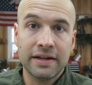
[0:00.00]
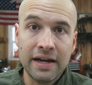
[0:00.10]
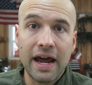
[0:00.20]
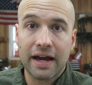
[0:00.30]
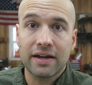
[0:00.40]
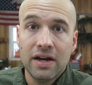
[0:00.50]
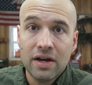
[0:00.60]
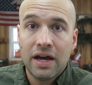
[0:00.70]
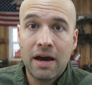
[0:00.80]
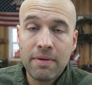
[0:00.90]
Nick,
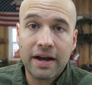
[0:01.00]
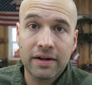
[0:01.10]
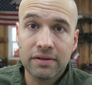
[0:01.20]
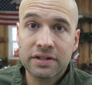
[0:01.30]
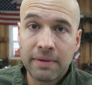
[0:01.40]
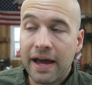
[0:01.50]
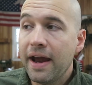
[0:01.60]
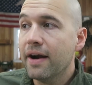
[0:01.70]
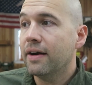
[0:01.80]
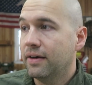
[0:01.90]
Am I going to lose my
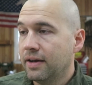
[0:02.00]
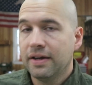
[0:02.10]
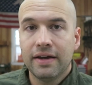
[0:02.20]
hair?